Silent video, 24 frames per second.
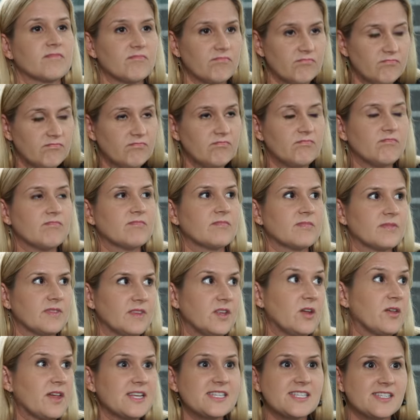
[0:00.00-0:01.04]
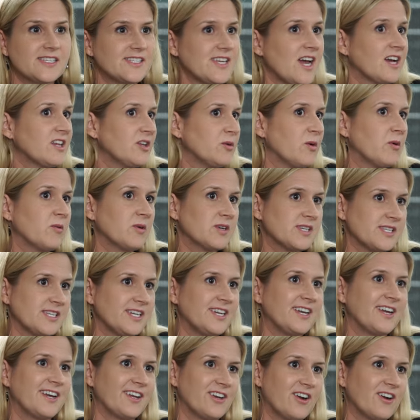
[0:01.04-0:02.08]
Mm-hmm. No, that's exactly what we're
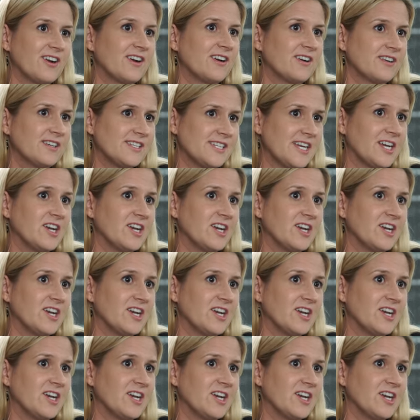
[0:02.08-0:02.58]
seeing in our data